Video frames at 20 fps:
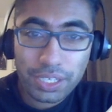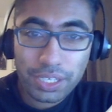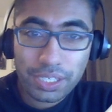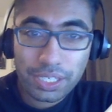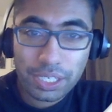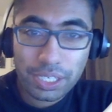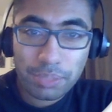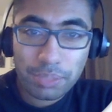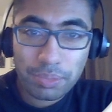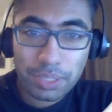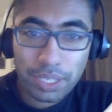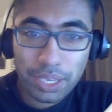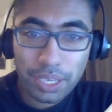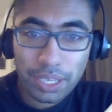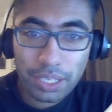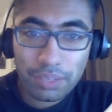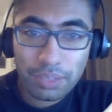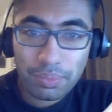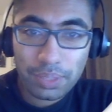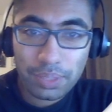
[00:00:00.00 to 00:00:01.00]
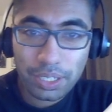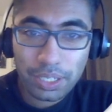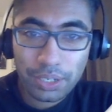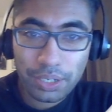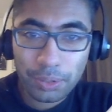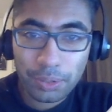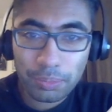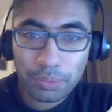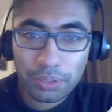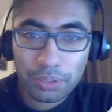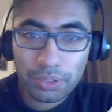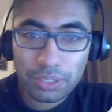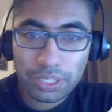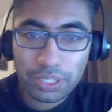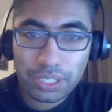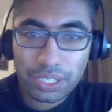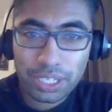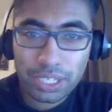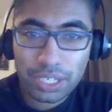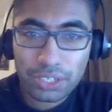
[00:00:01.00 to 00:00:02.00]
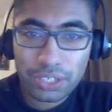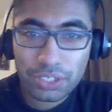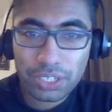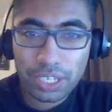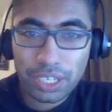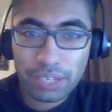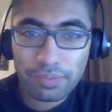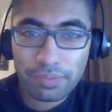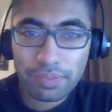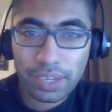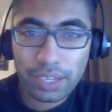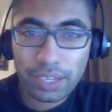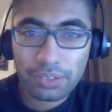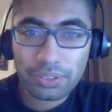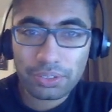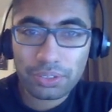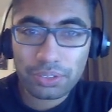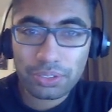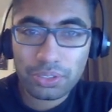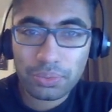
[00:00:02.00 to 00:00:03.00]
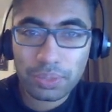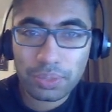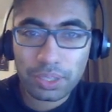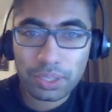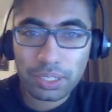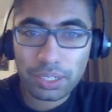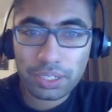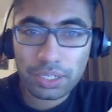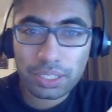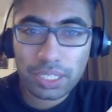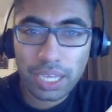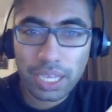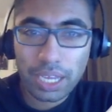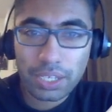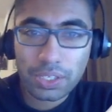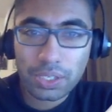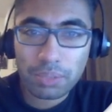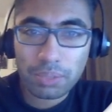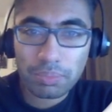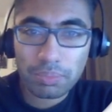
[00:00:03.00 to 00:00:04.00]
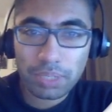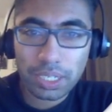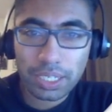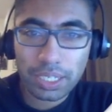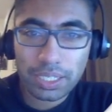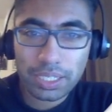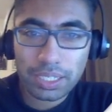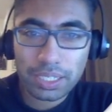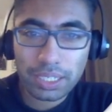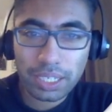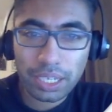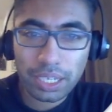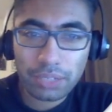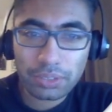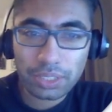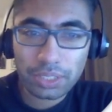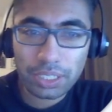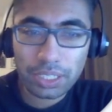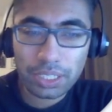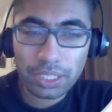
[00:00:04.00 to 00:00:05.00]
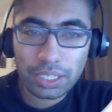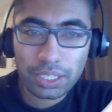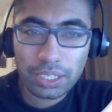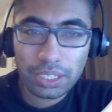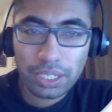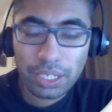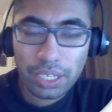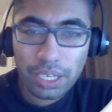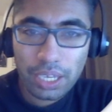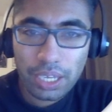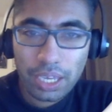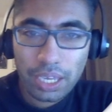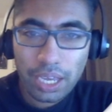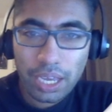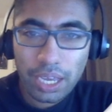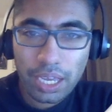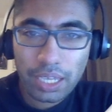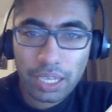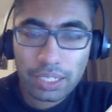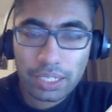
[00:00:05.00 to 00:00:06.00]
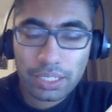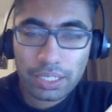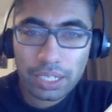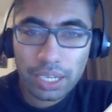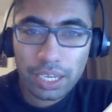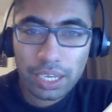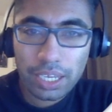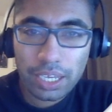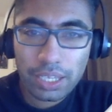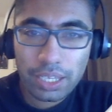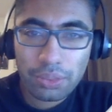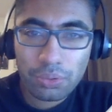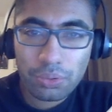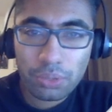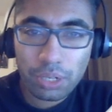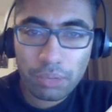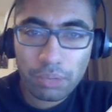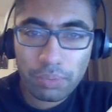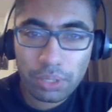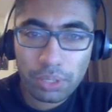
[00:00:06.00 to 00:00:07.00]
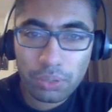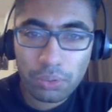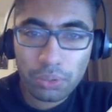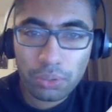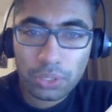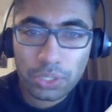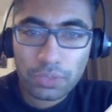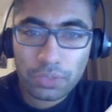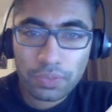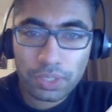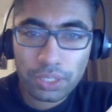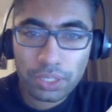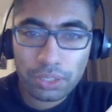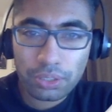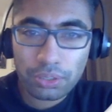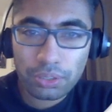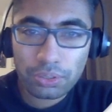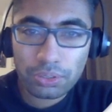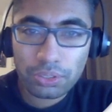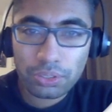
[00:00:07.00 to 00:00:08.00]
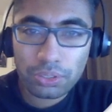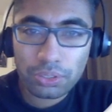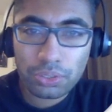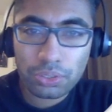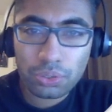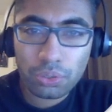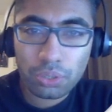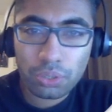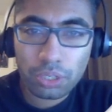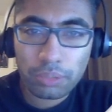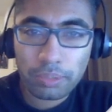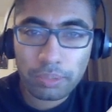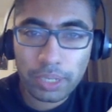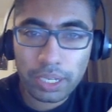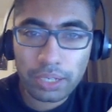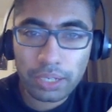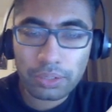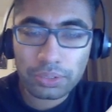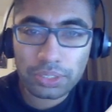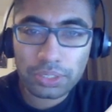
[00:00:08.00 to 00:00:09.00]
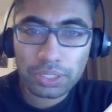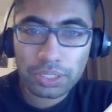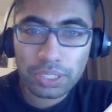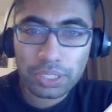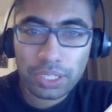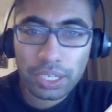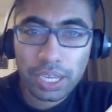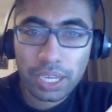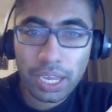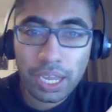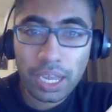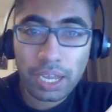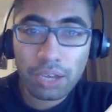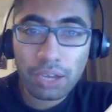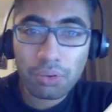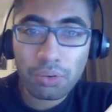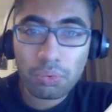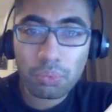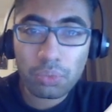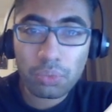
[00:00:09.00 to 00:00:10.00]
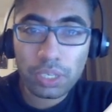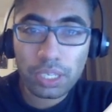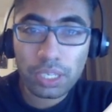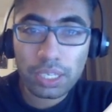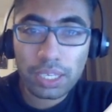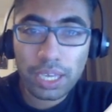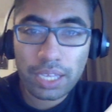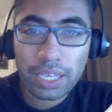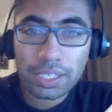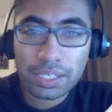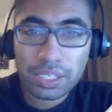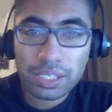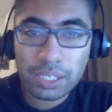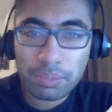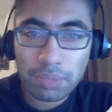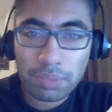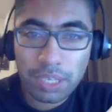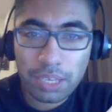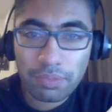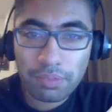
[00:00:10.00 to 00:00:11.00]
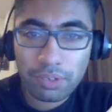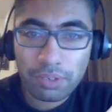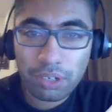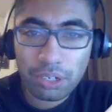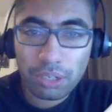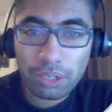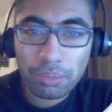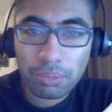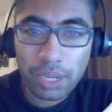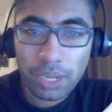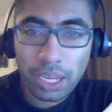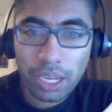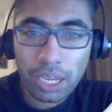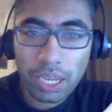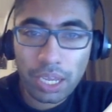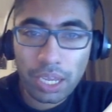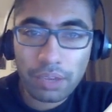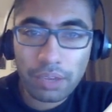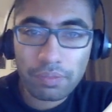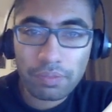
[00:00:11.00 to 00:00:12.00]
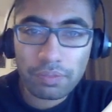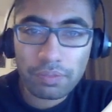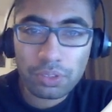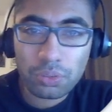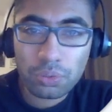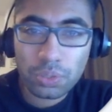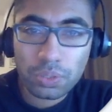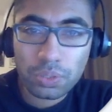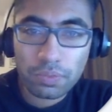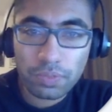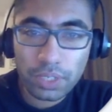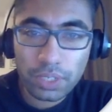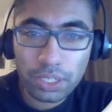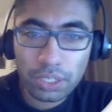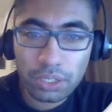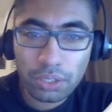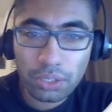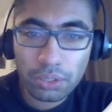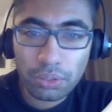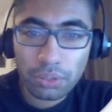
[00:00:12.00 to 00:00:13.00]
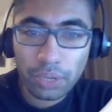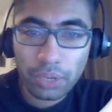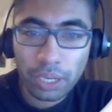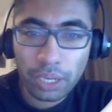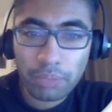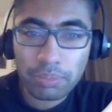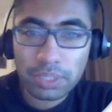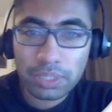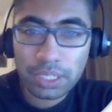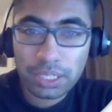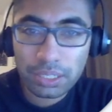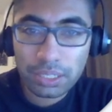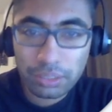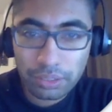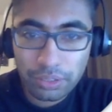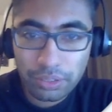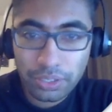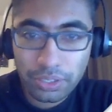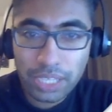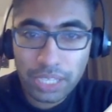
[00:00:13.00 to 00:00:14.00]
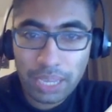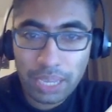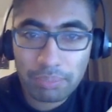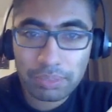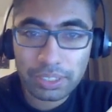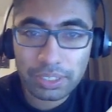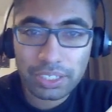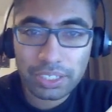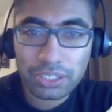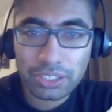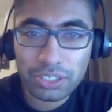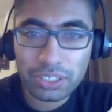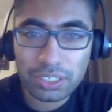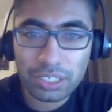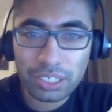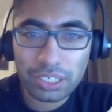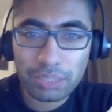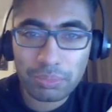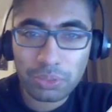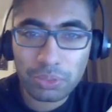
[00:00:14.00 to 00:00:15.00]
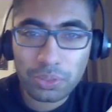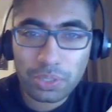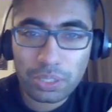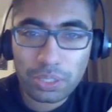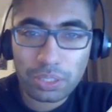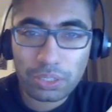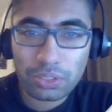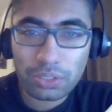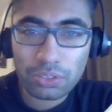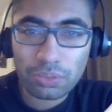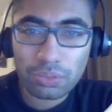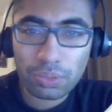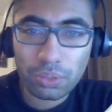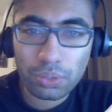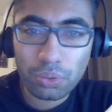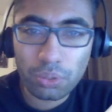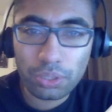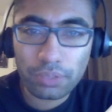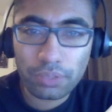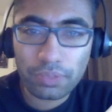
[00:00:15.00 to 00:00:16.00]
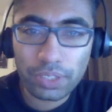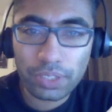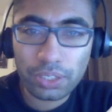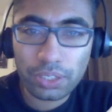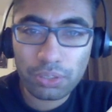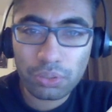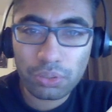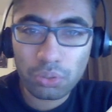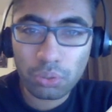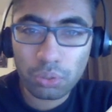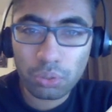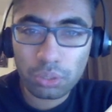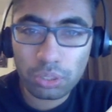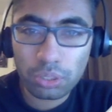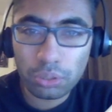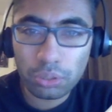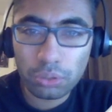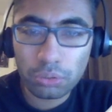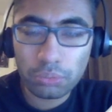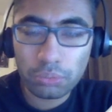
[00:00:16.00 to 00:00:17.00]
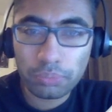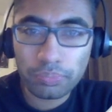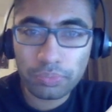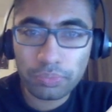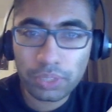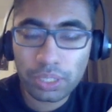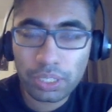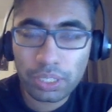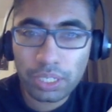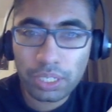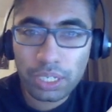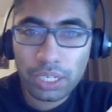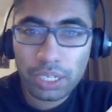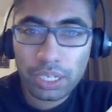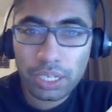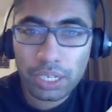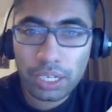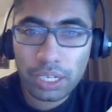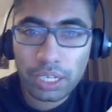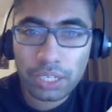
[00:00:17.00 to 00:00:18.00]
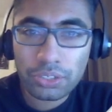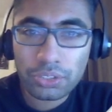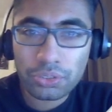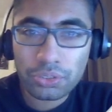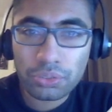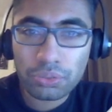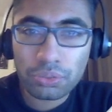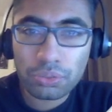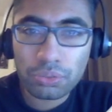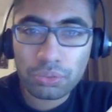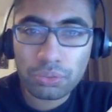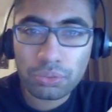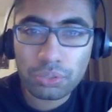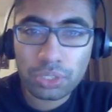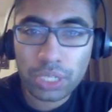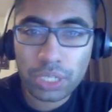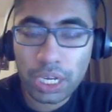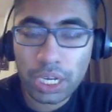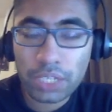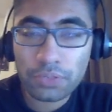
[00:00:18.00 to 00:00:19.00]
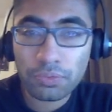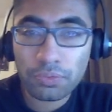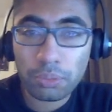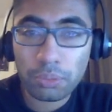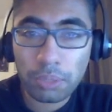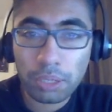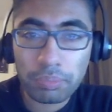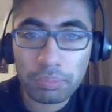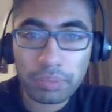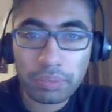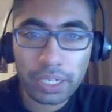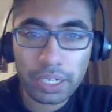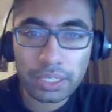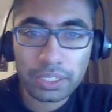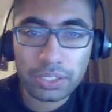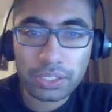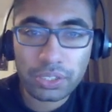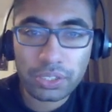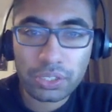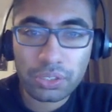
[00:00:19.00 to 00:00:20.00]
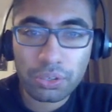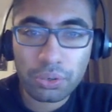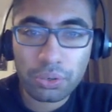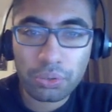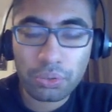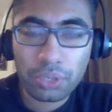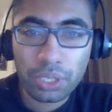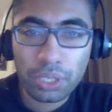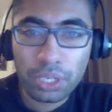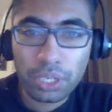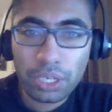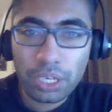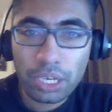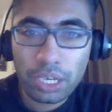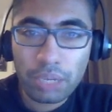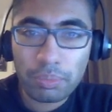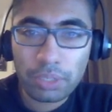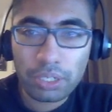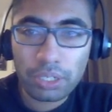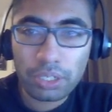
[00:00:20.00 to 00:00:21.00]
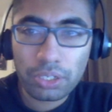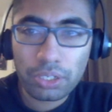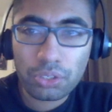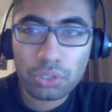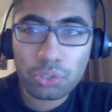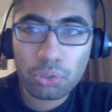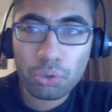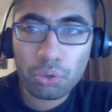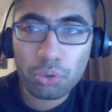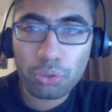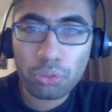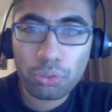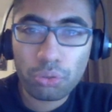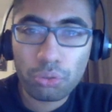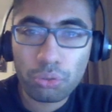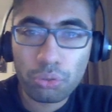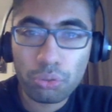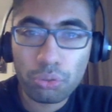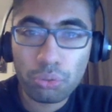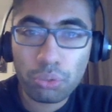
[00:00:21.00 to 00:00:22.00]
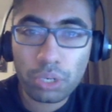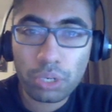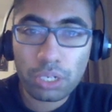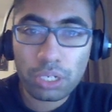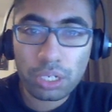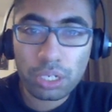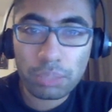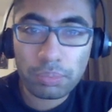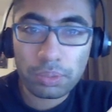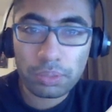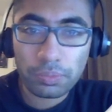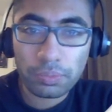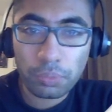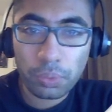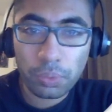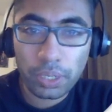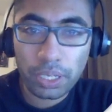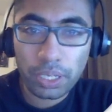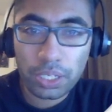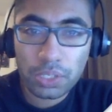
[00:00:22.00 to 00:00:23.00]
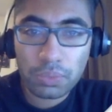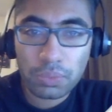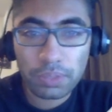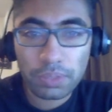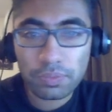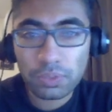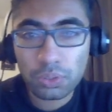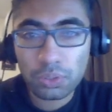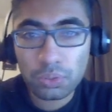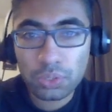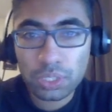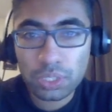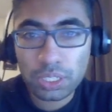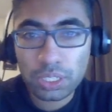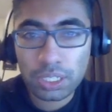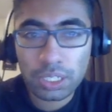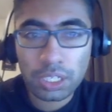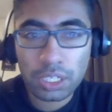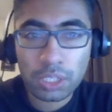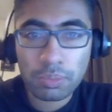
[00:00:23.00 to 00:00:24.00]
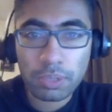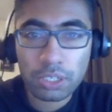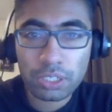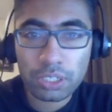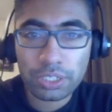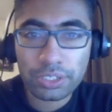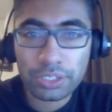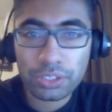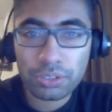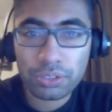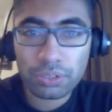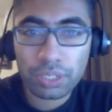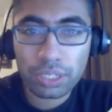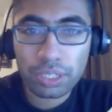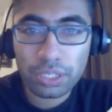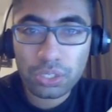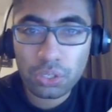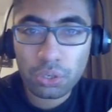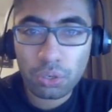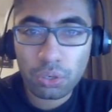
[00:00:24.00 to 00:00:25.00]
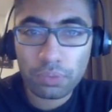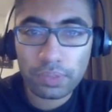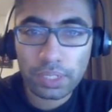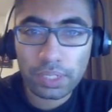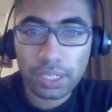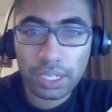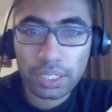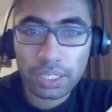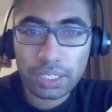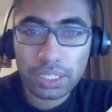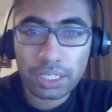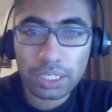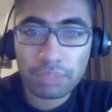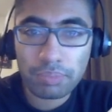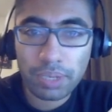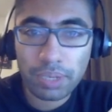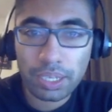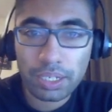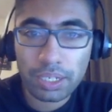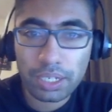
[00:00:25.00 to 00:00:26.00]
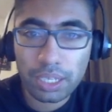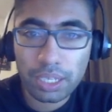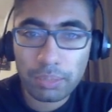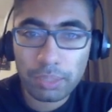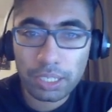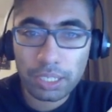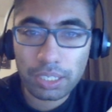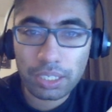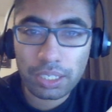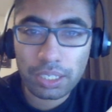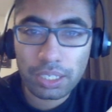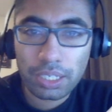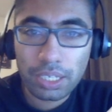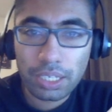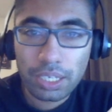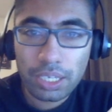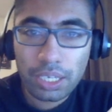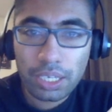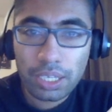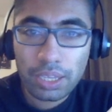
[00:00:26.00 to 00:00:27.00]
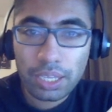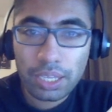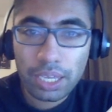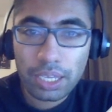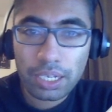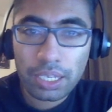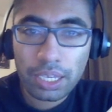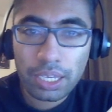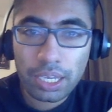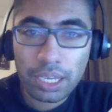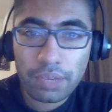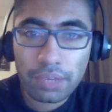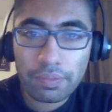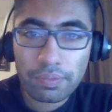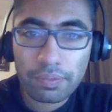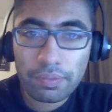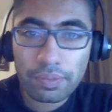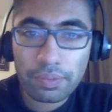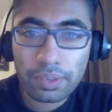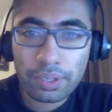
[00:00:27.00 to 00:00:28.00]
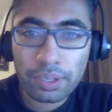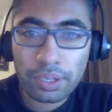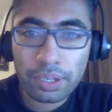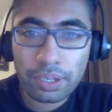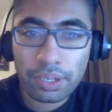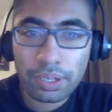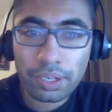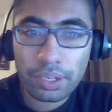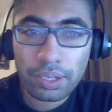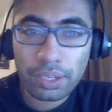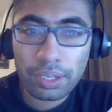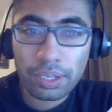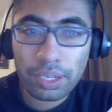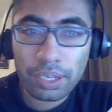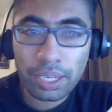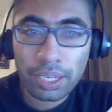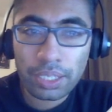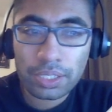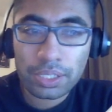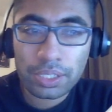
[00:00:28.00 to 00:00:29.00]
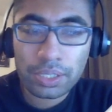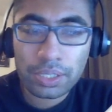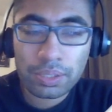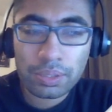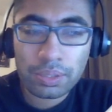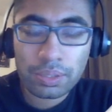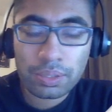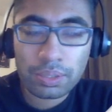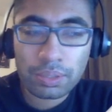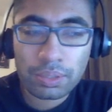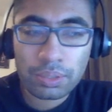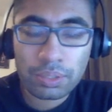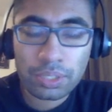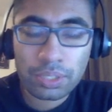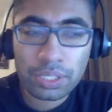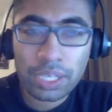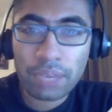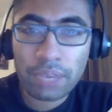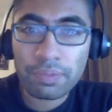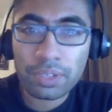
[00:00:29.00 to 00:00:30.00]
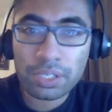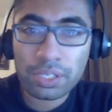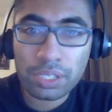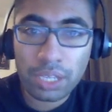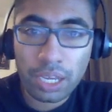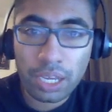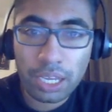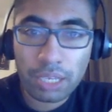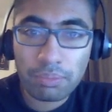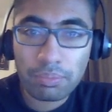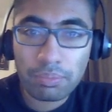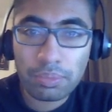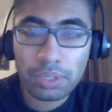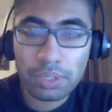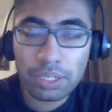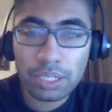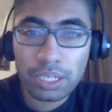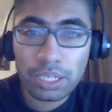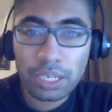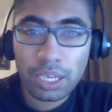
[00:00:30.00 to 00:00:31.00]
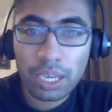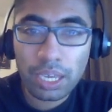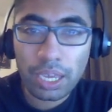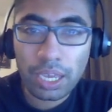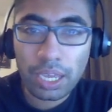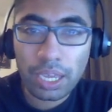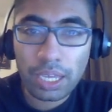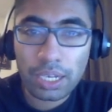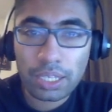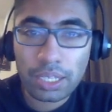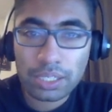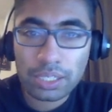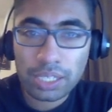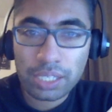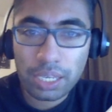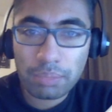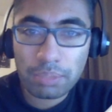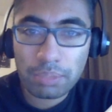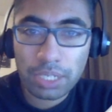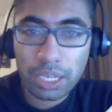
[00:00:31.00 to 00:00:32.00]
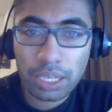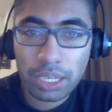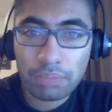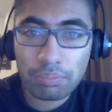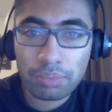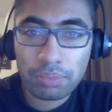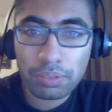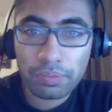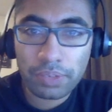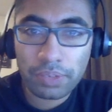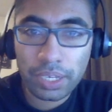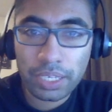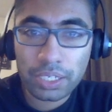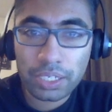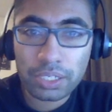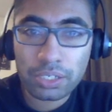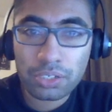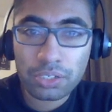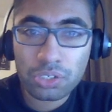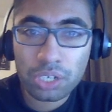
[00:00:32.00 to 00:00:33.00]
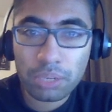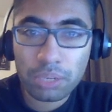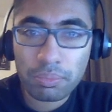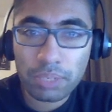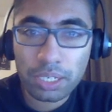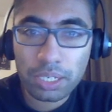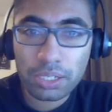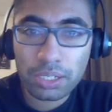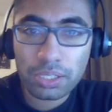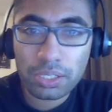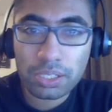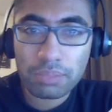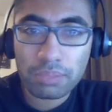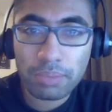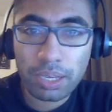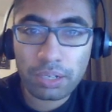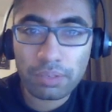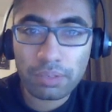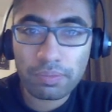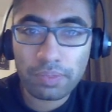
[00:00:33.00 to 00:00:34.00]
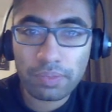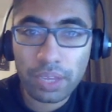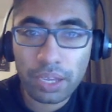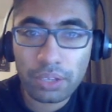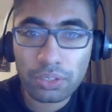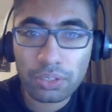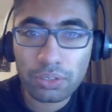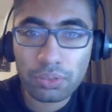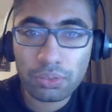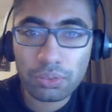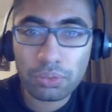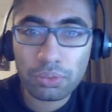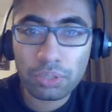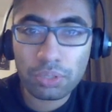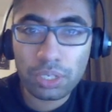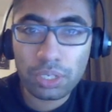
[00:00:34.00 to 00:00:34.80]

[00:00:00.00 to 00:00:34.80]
CPA. We help early stage tech founders with their tax compliance and accounting. And I thought I'd record this video to talk about how we as a CPA firm have used video, and particularly this application that I'm using to record the video called Loom, to transform our practice. So I'm going to talk through a couple of ways we've used it, especially during this COVID-19 pandemic, that has saved us time and at the same time provided a tremendous amount of value